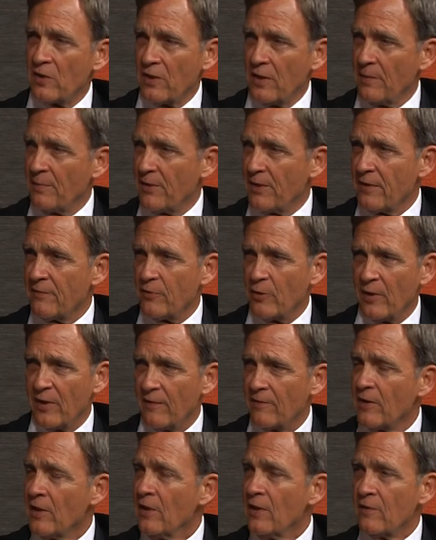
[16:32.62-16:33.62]
company, if you
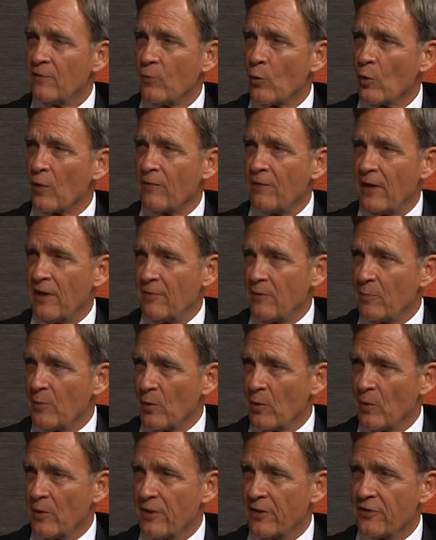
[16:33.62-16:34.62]
have 4 or 5
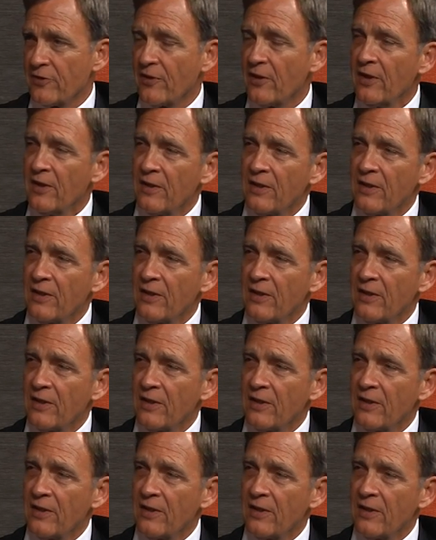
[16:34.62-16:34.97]
employees.